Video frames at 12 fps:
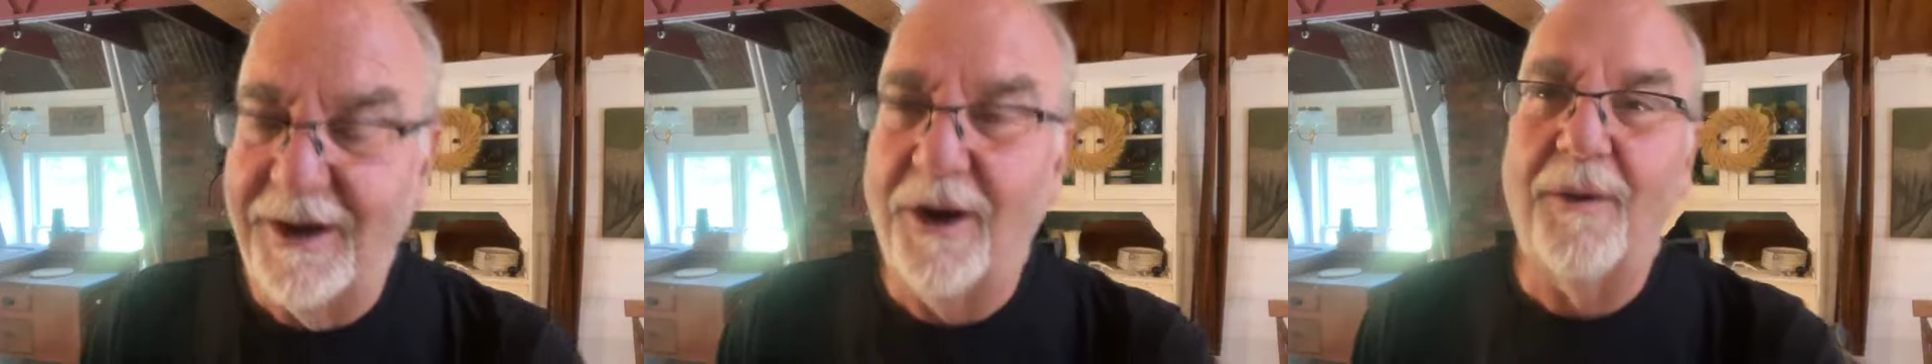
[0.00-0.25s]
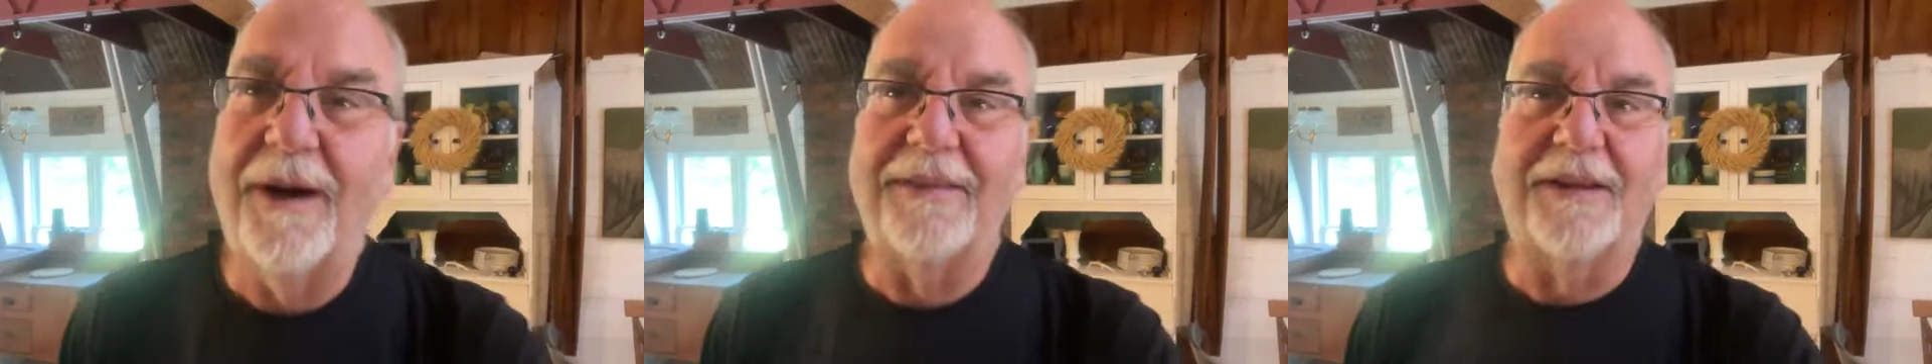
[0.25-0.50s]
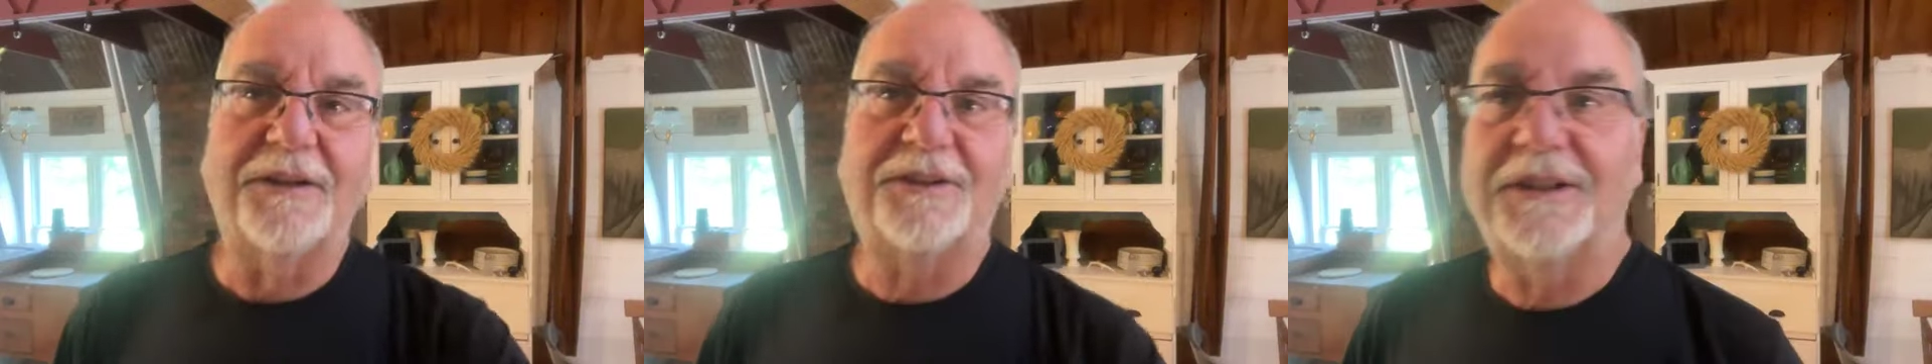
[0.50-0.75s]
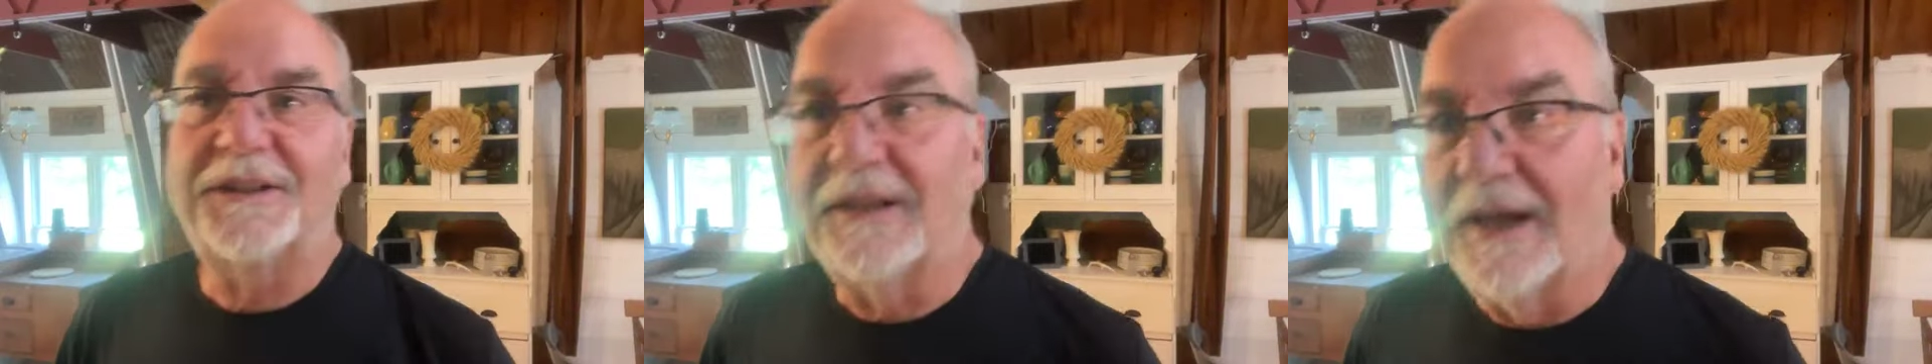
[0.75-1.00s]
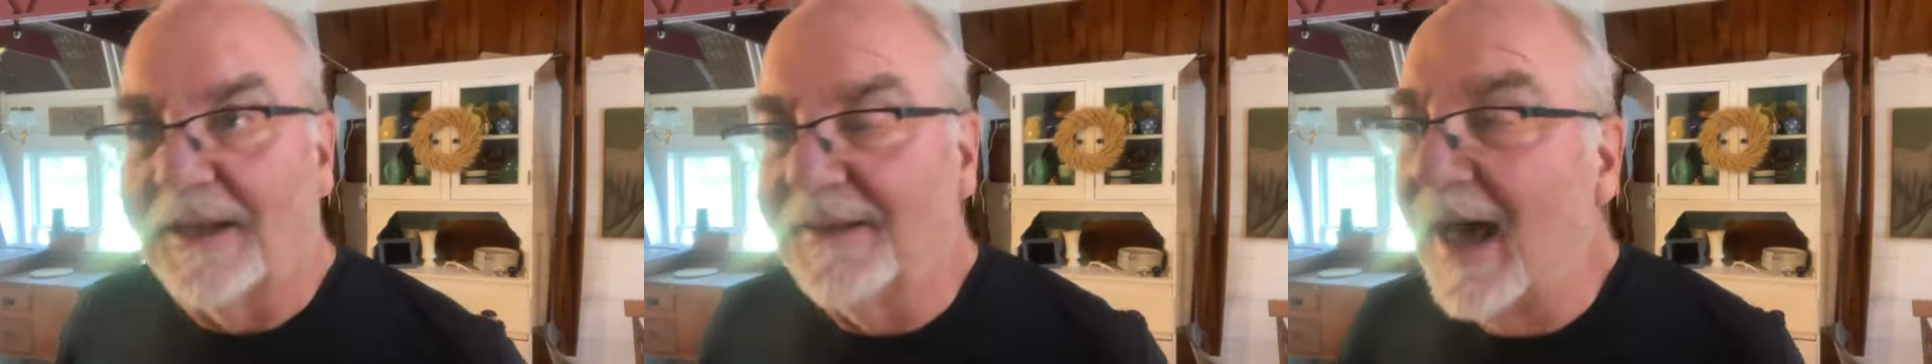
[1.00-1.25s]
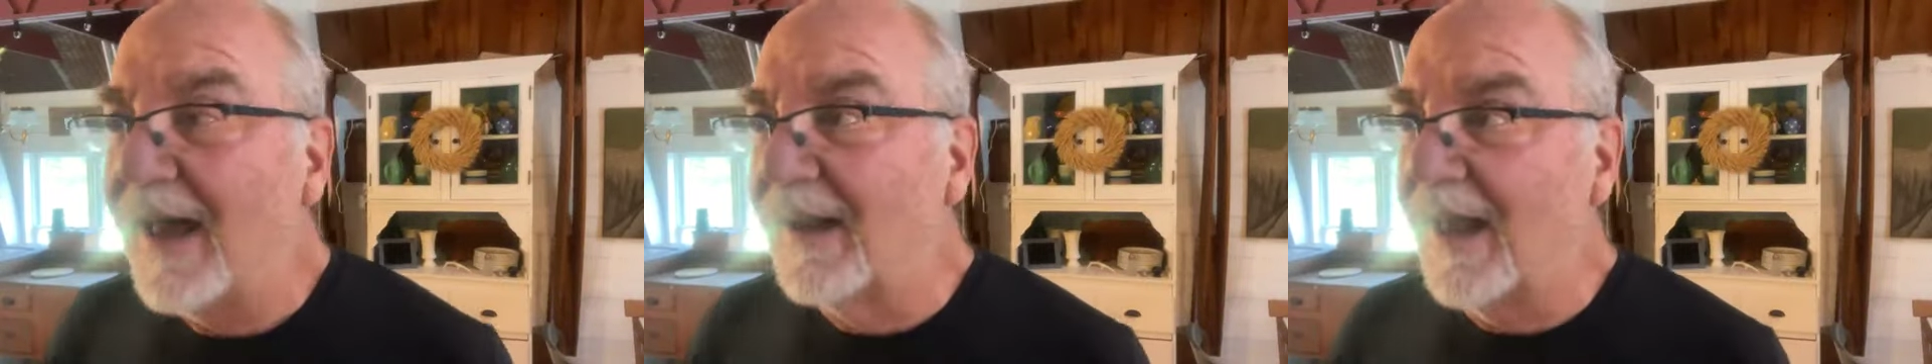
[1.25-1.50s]
you know what, there's just
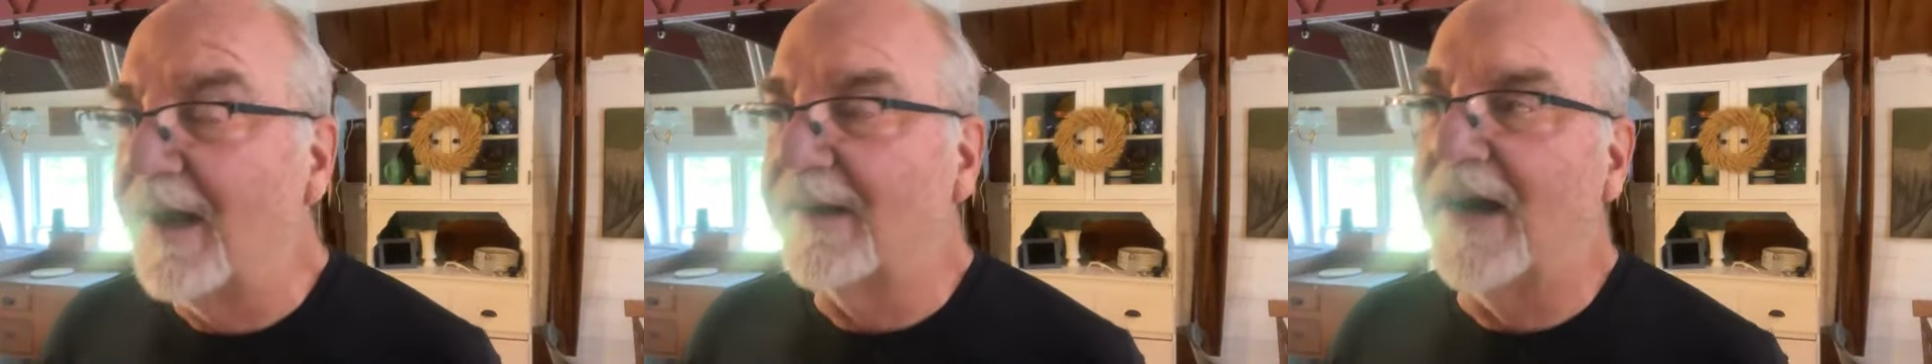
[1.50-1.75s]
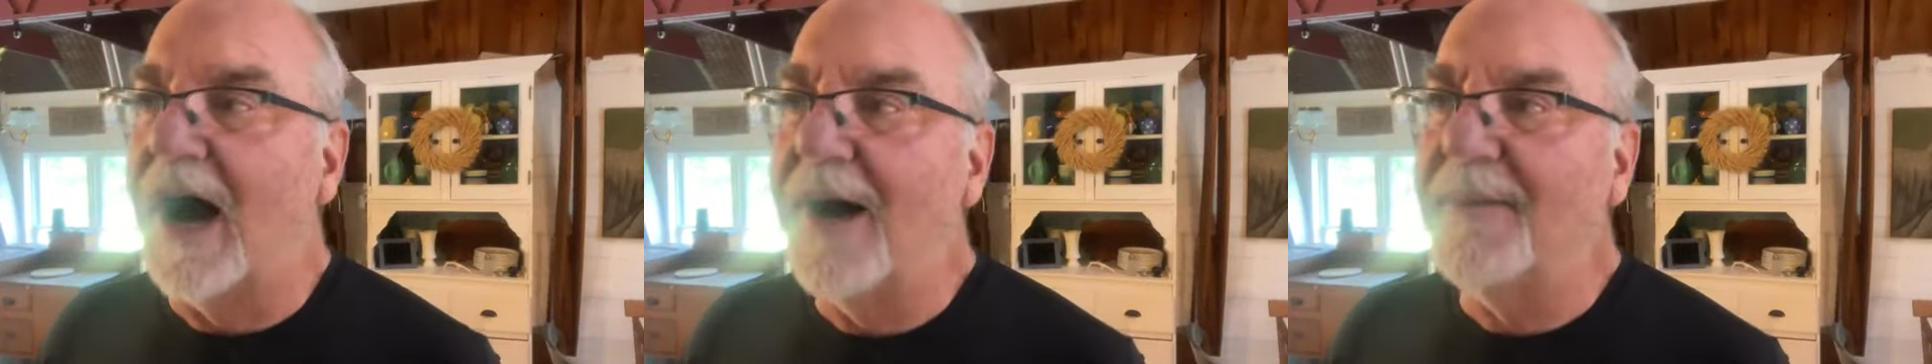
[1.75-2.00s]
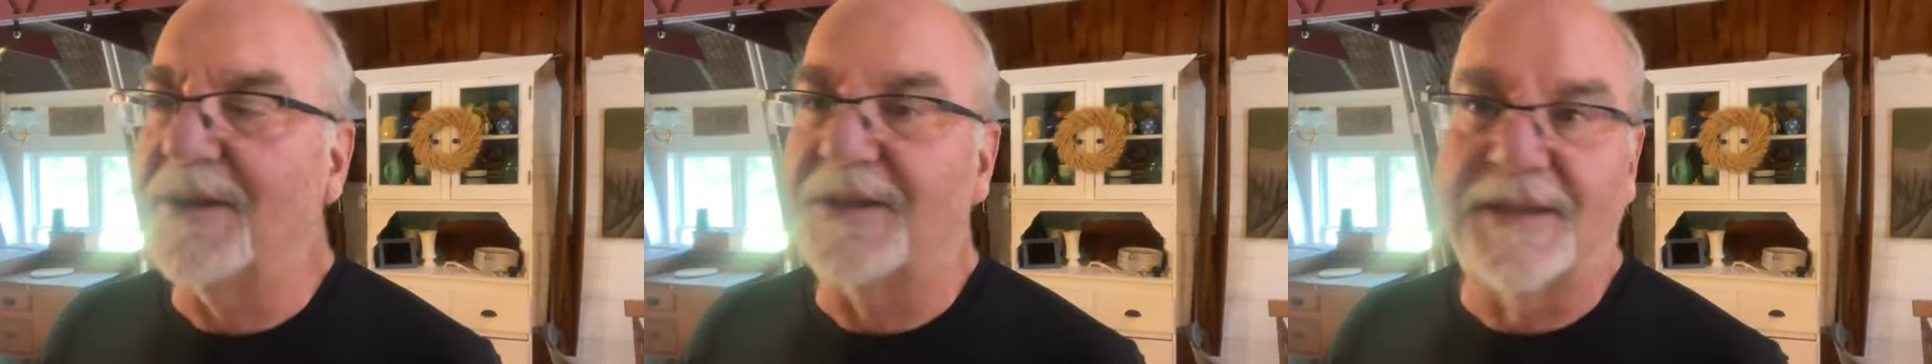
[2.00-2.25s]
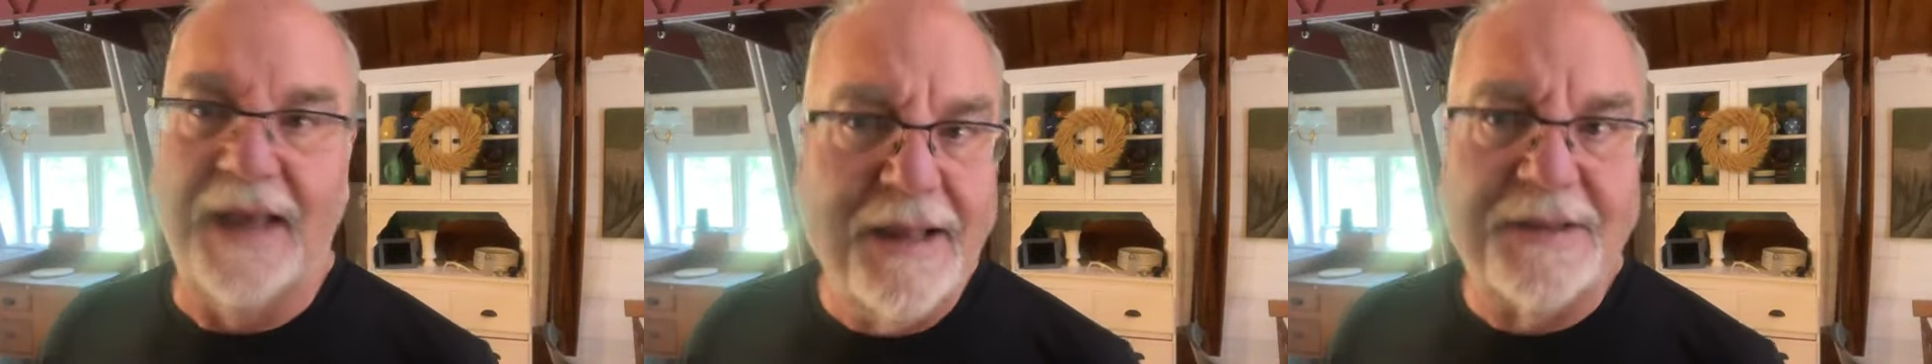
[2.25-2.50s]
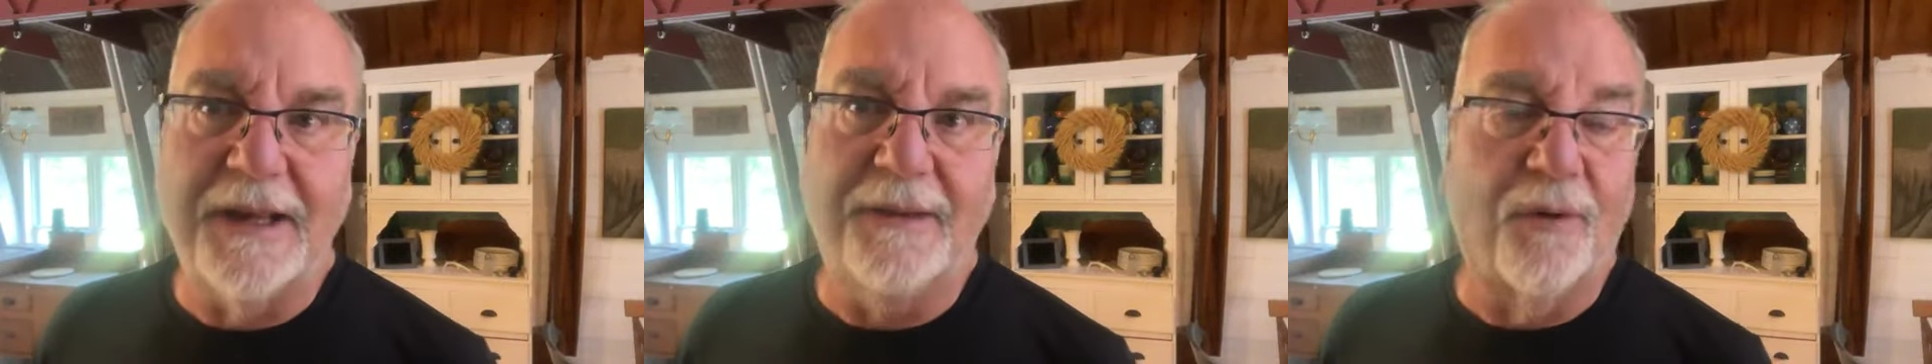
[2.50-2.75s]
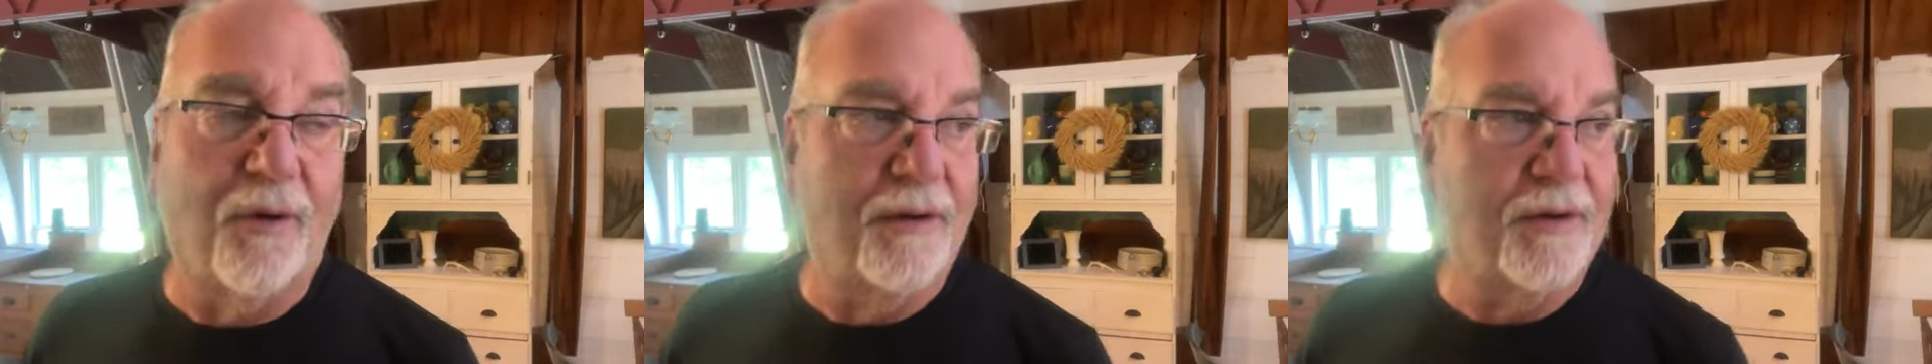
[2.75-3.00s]
not a lot of common
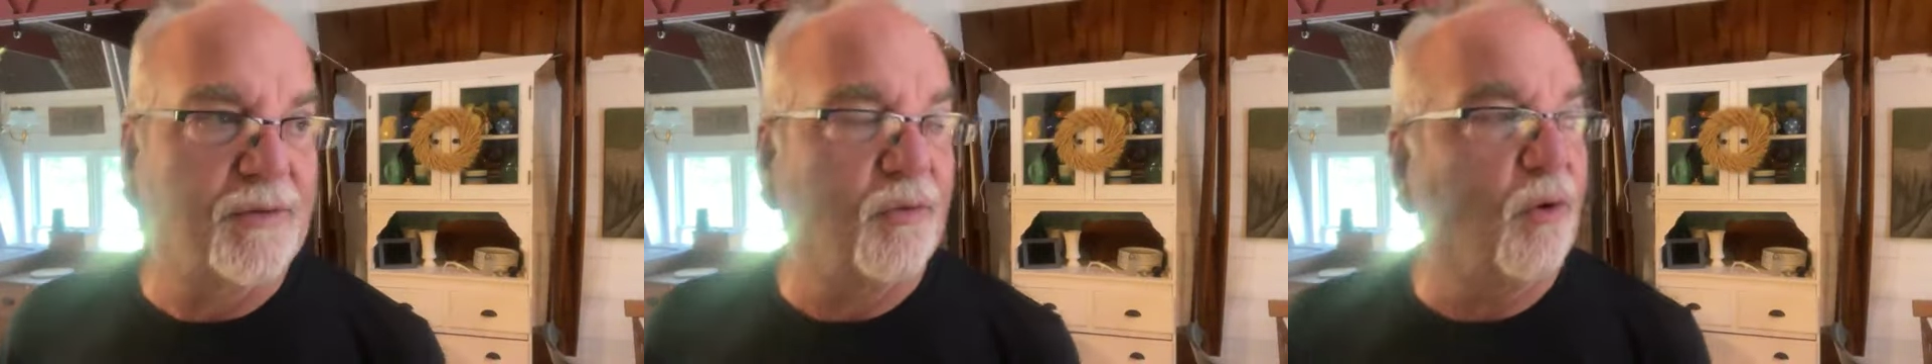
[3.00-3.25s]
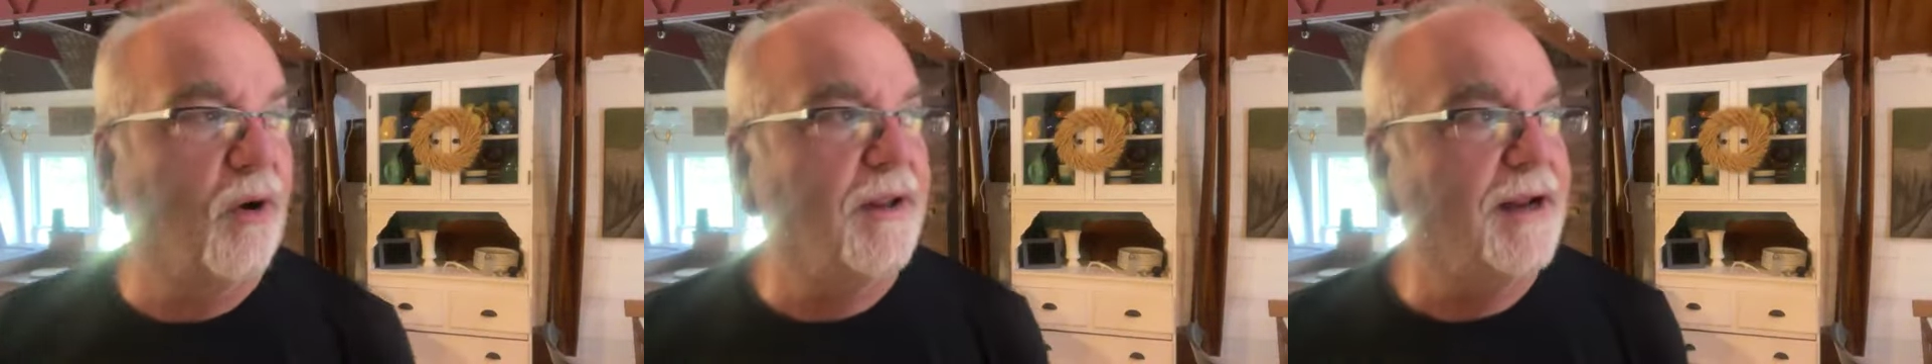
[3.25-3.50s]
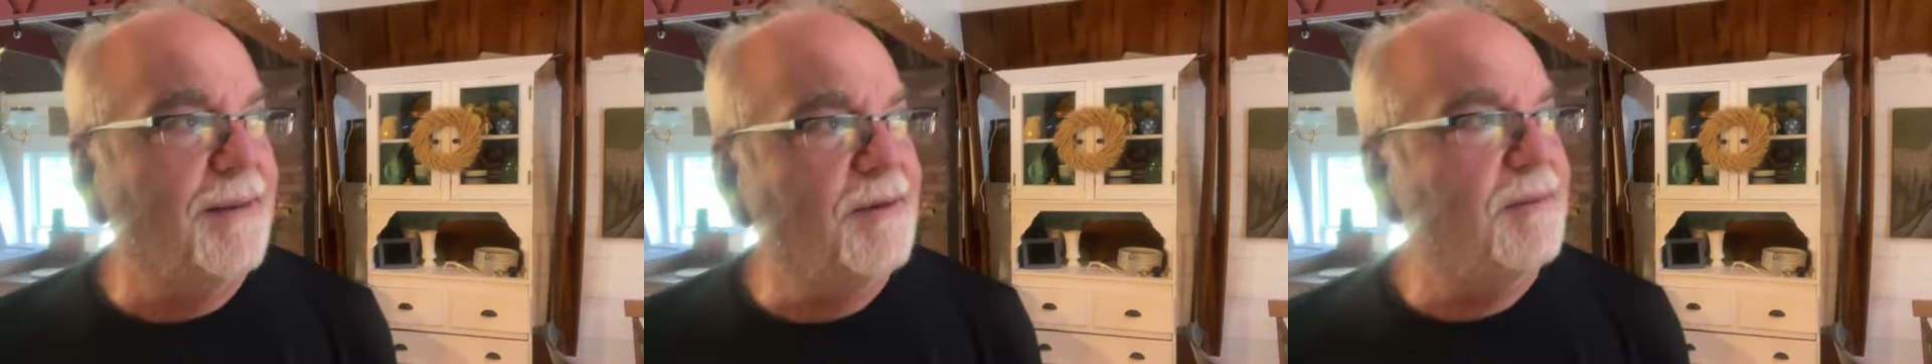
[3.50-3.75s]
sense anymore in this world,